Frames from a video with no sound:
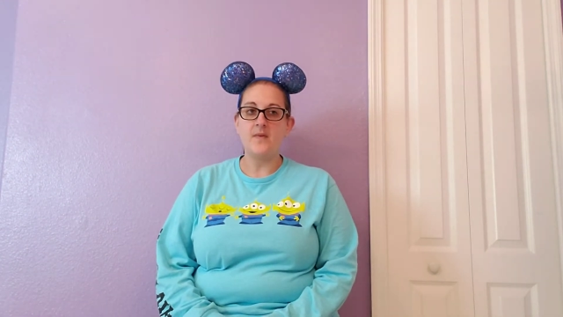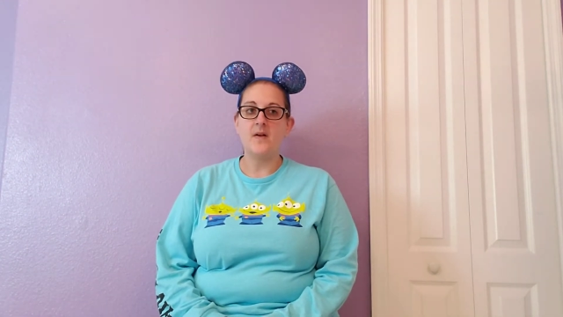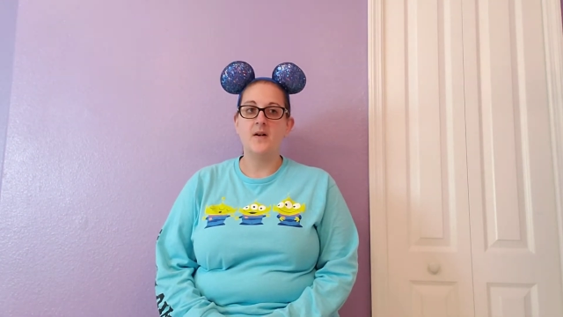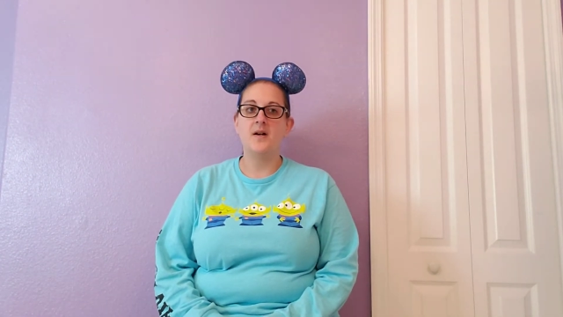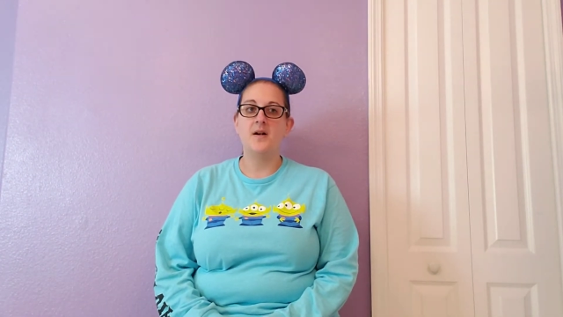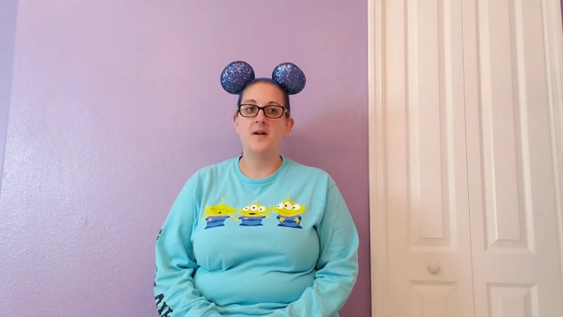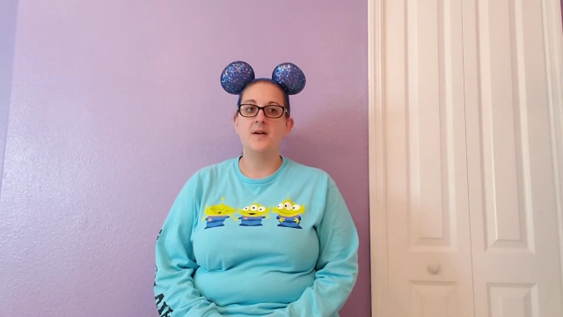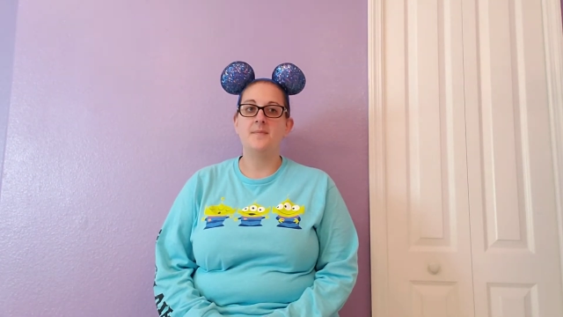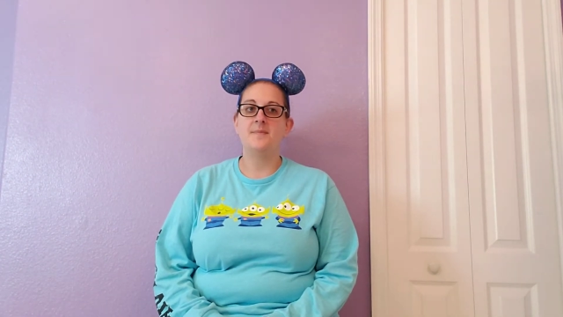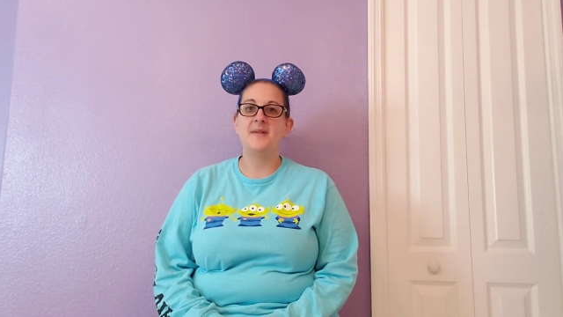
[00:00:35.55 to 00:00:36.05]

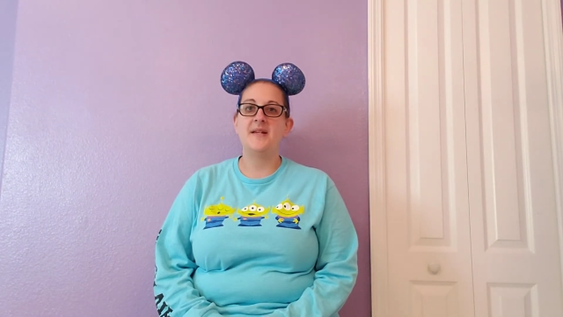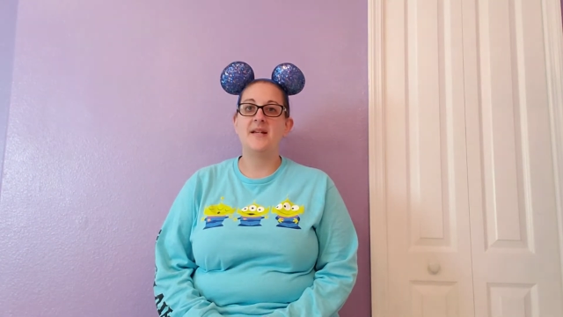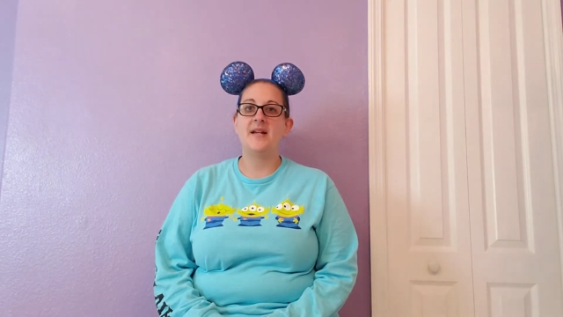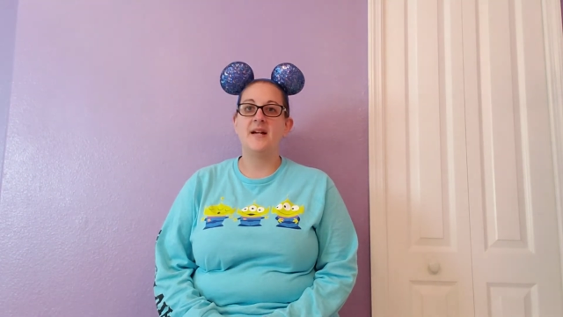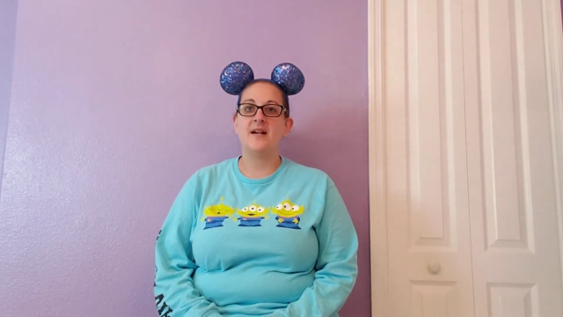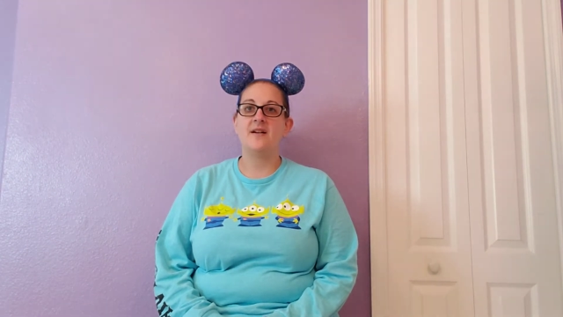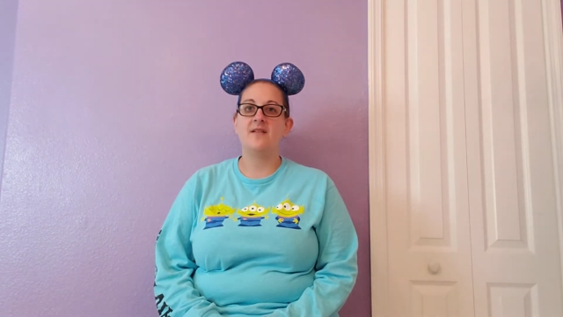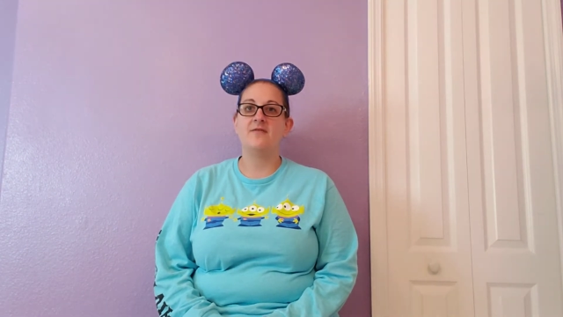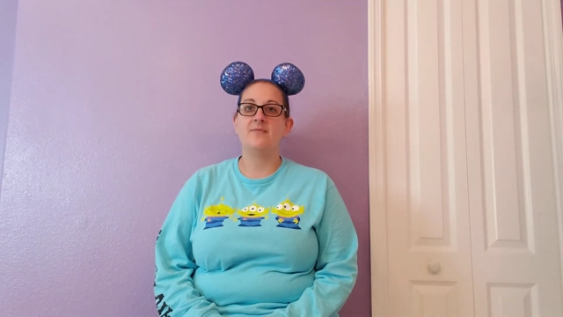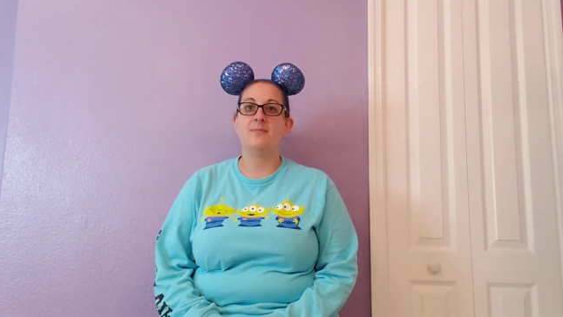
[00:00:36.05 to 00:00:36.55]
Um, they
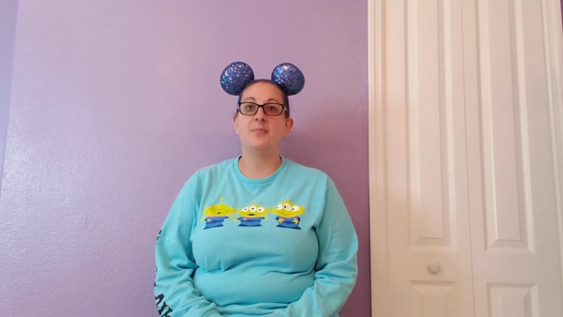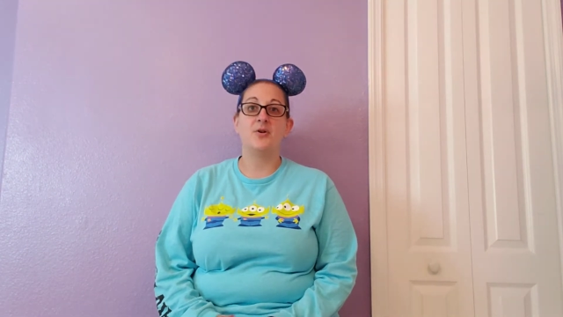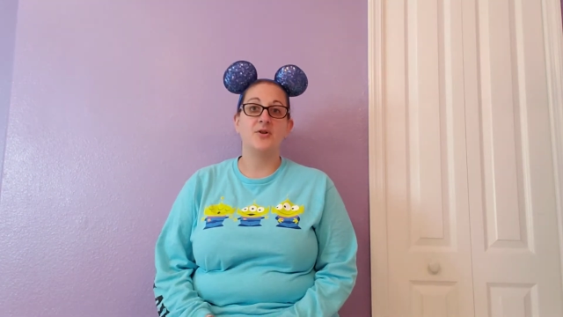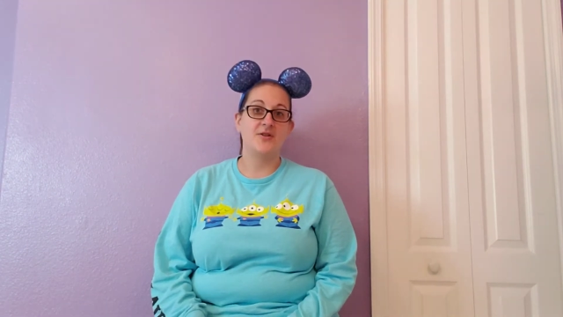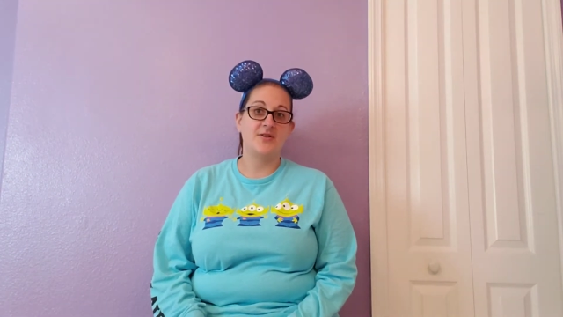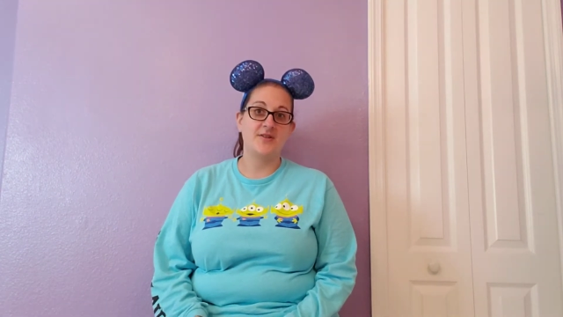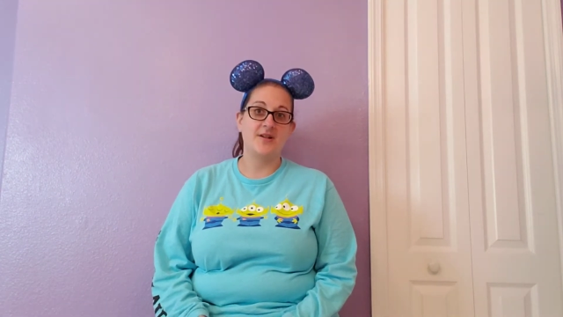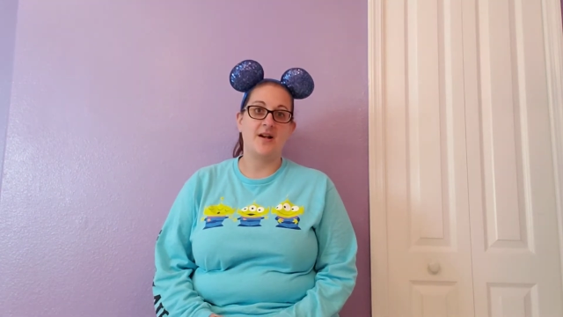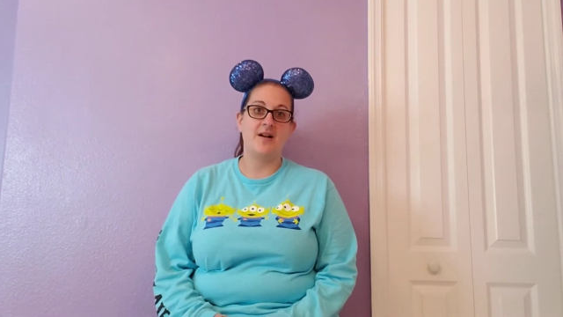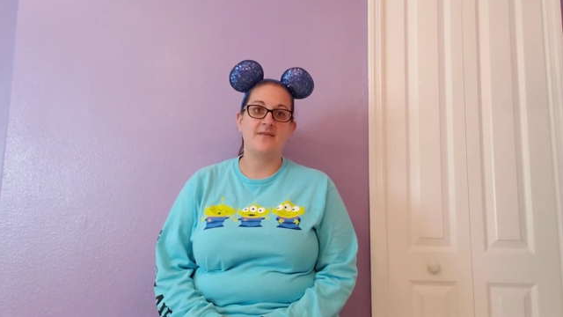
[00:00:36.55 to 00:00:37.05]
have
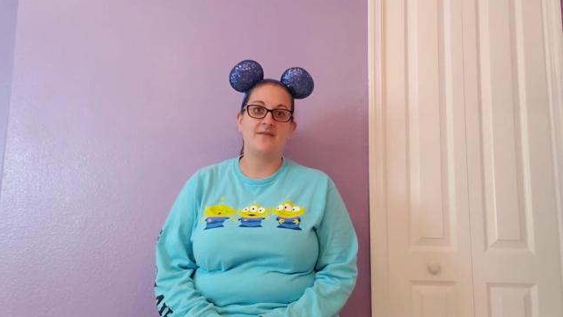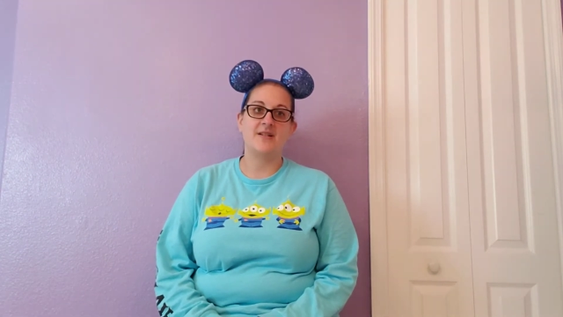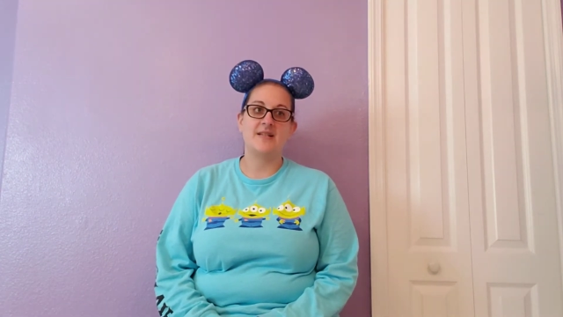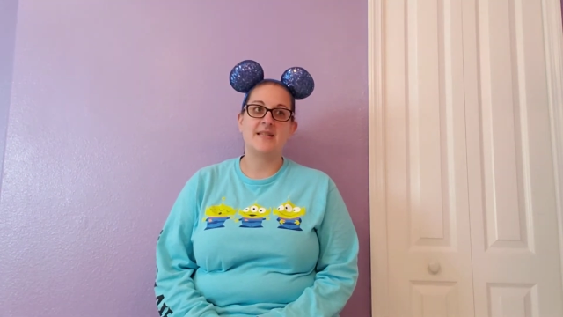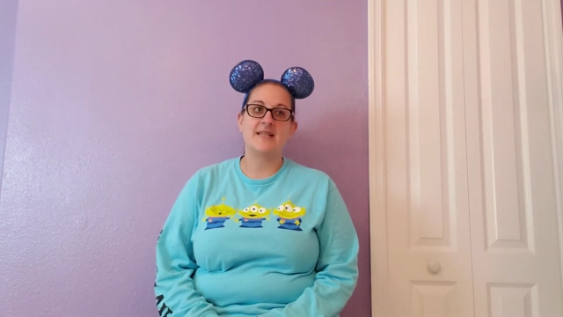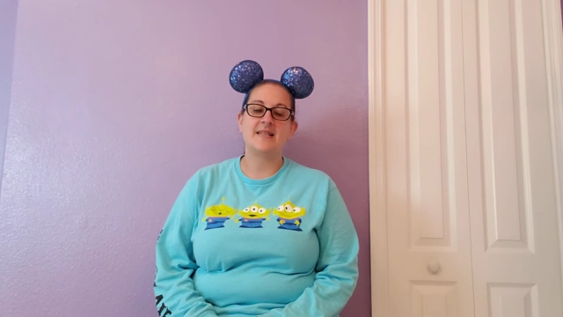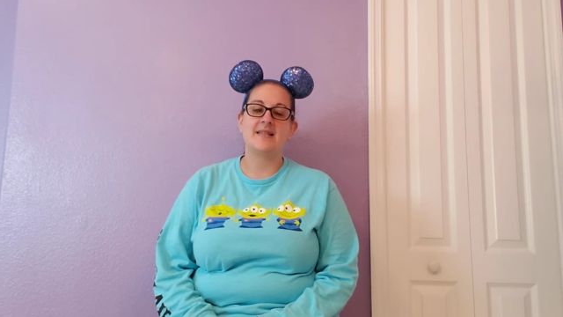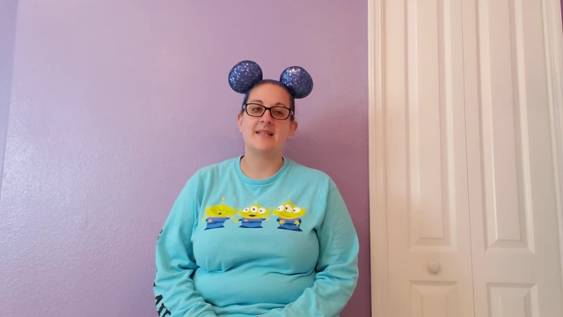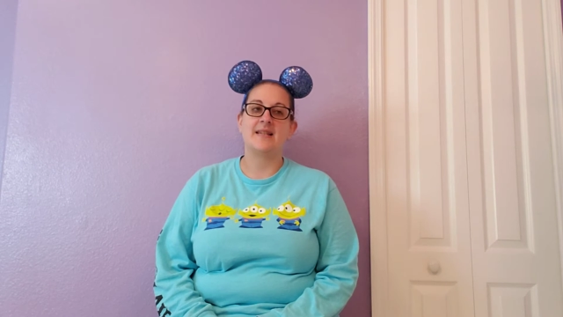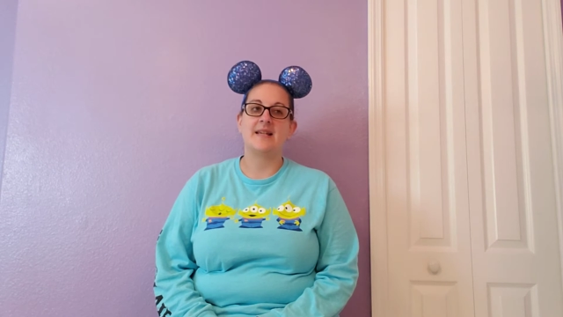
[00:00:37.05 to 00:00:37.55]
books,
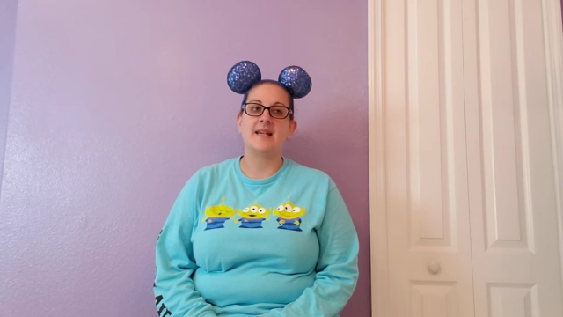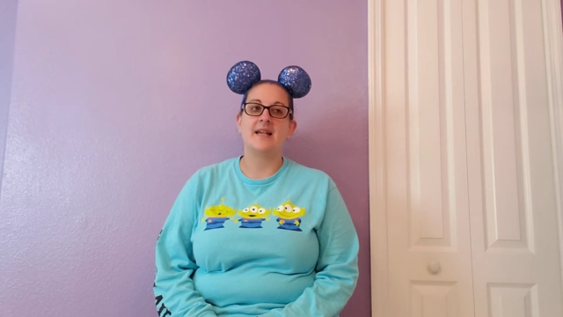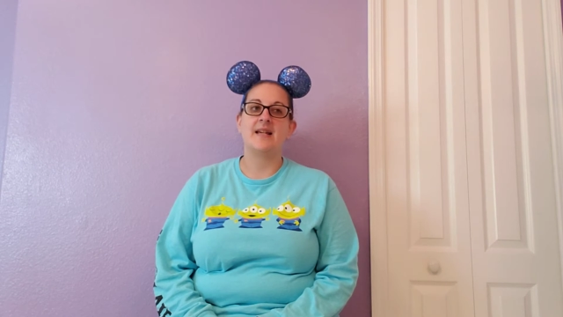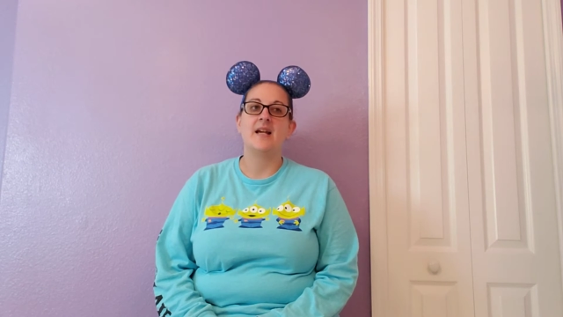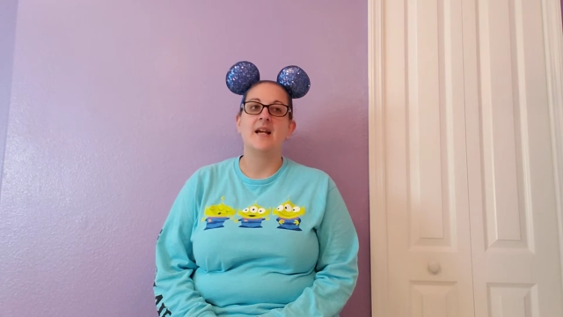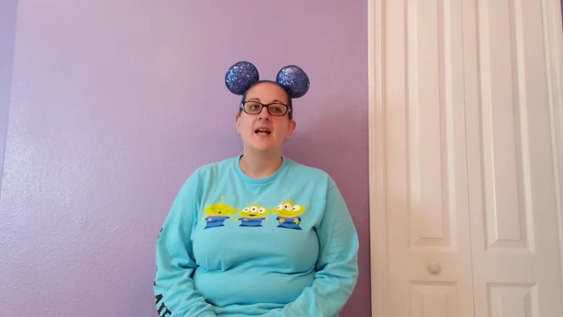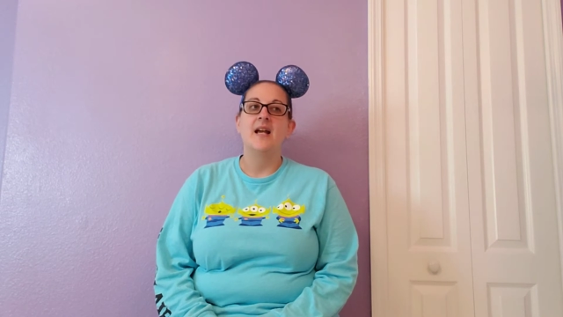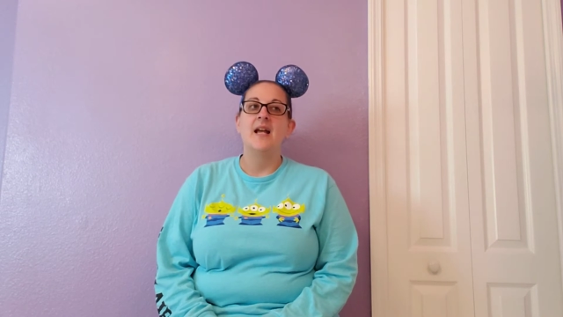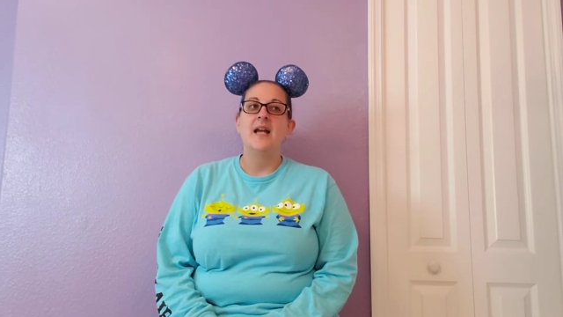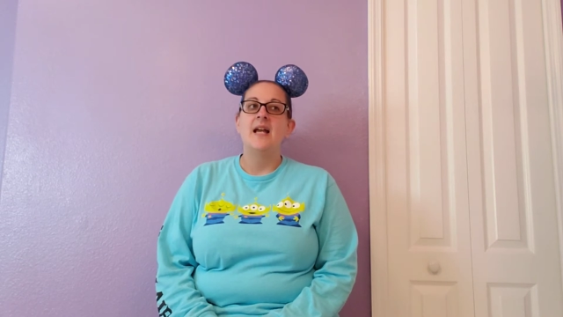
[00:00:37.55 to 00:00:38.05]
obviously.